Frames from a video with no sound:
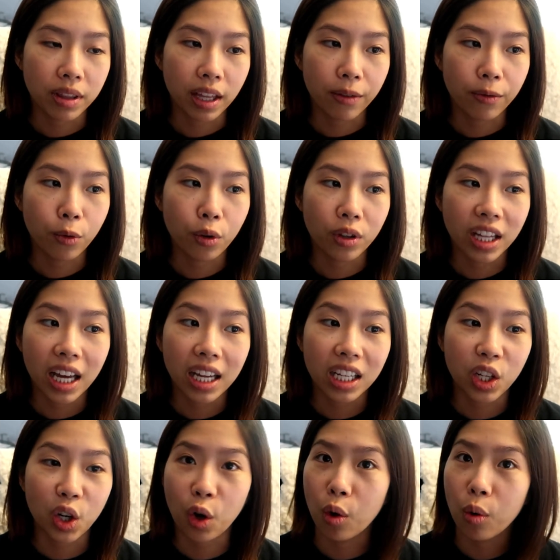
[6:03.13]
be thankful that
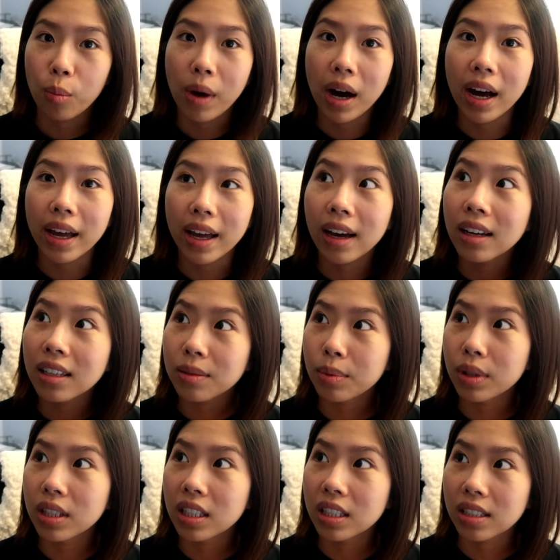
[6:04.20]
you know my
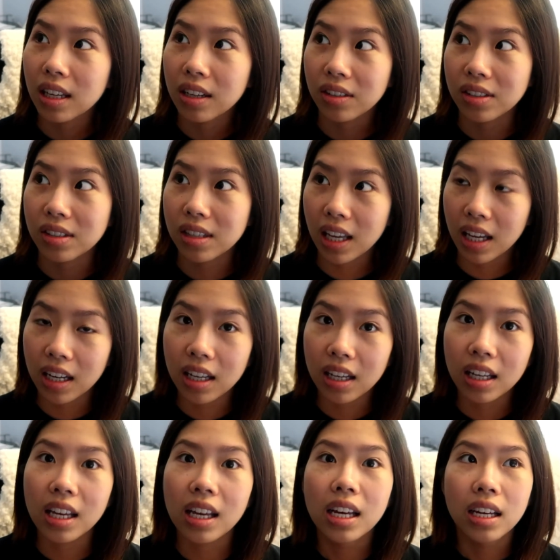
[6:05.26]
husband is
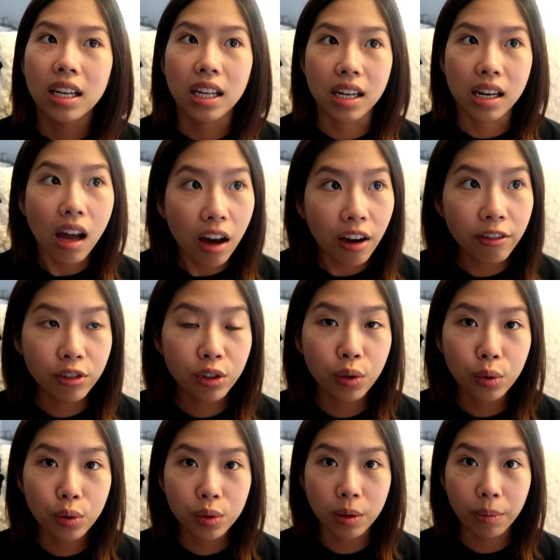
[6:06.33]
understanding enough
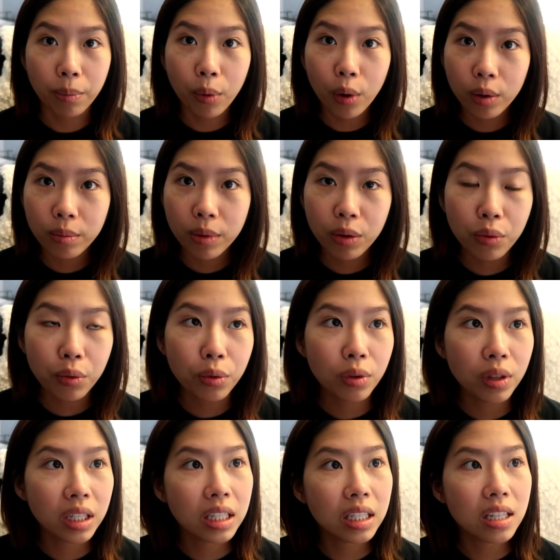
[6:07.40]
to support me through
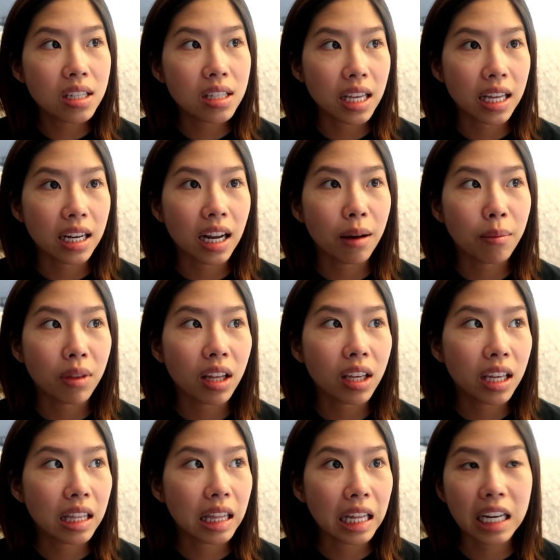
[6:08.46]
this and I'm
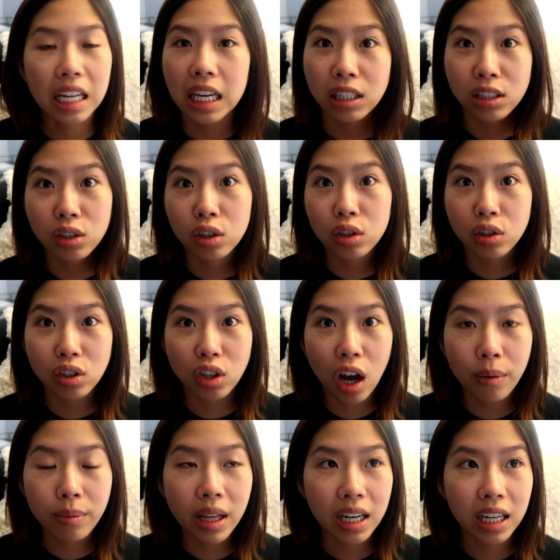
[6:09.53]
lucky that he has a good
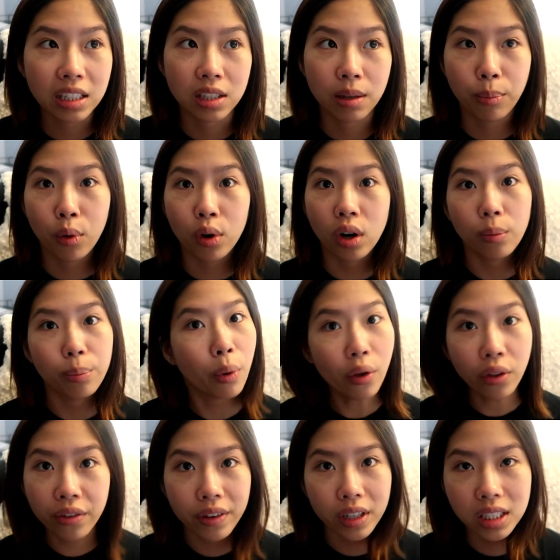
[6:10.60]
job that can support
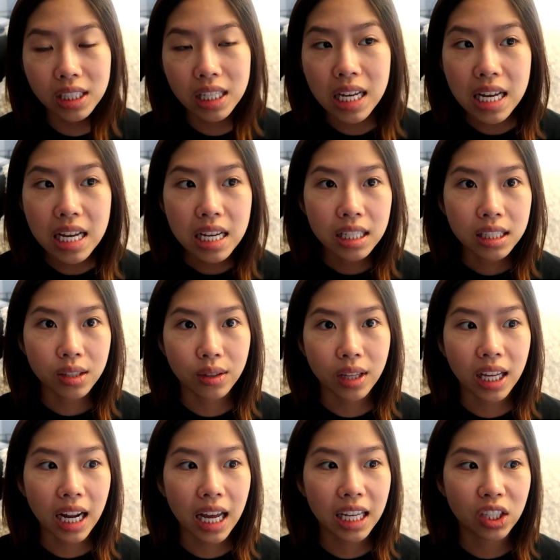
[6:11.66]
both of us so
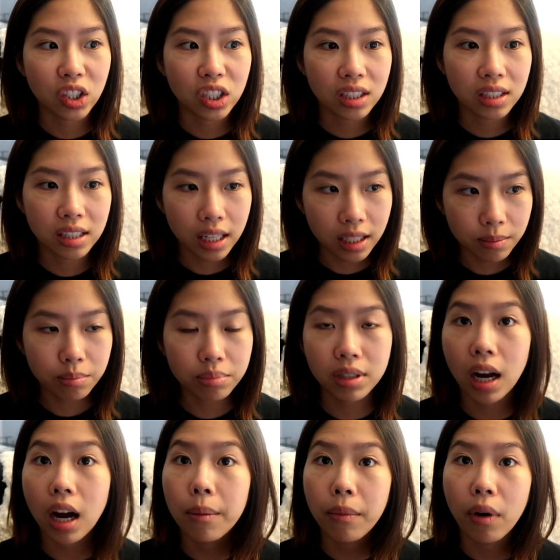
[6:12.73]
that I can just take
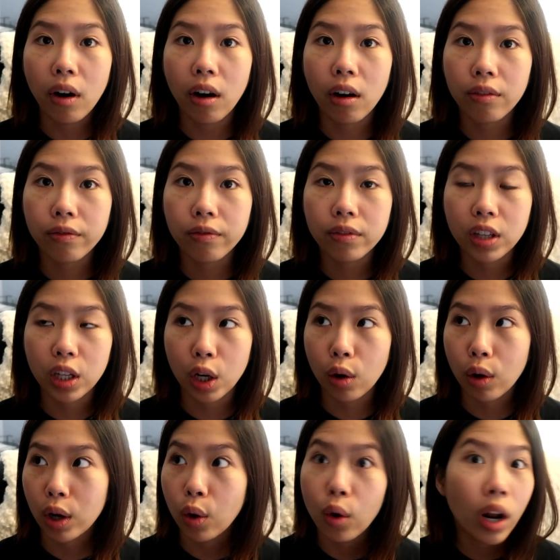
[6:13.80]
time off you
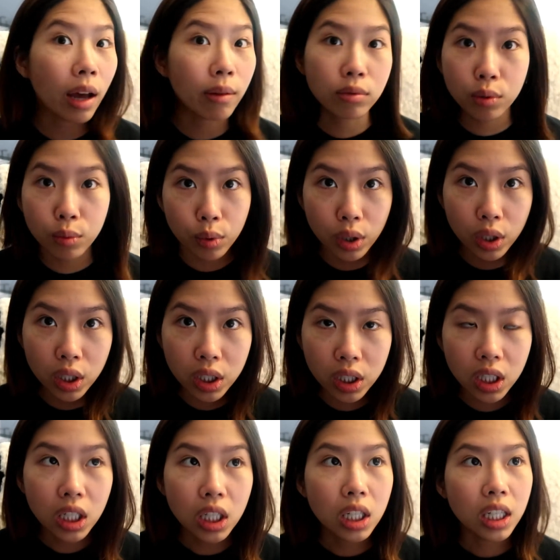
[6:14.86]
know I don't have to
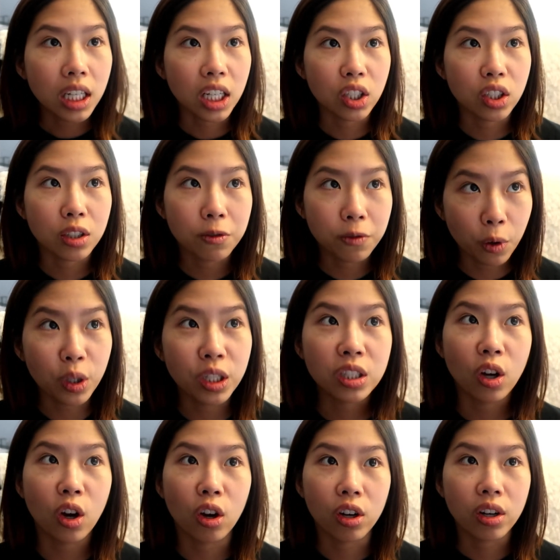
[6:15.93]
work and just
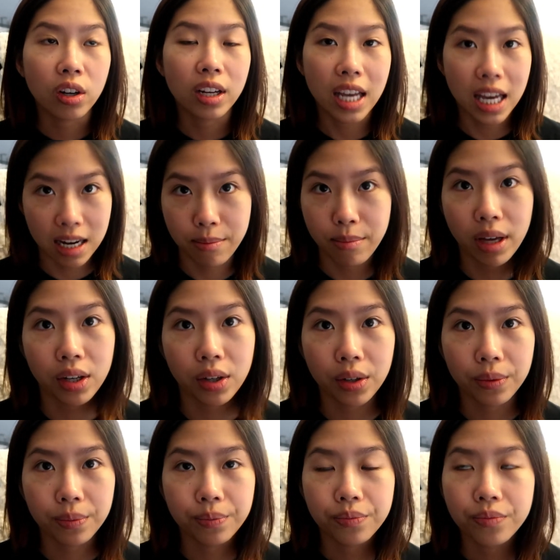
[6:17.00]
focus on getting
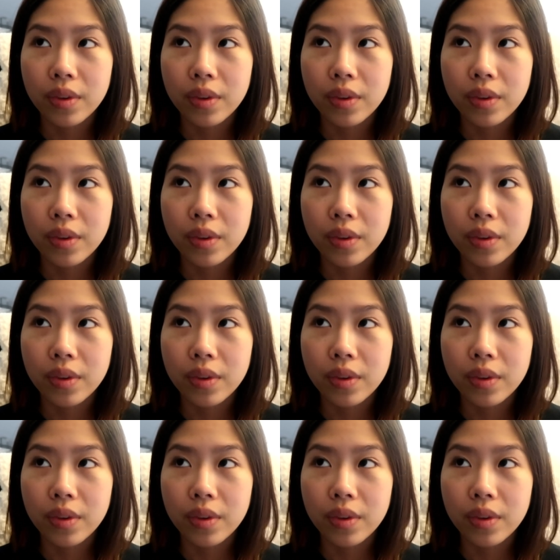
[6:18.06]
better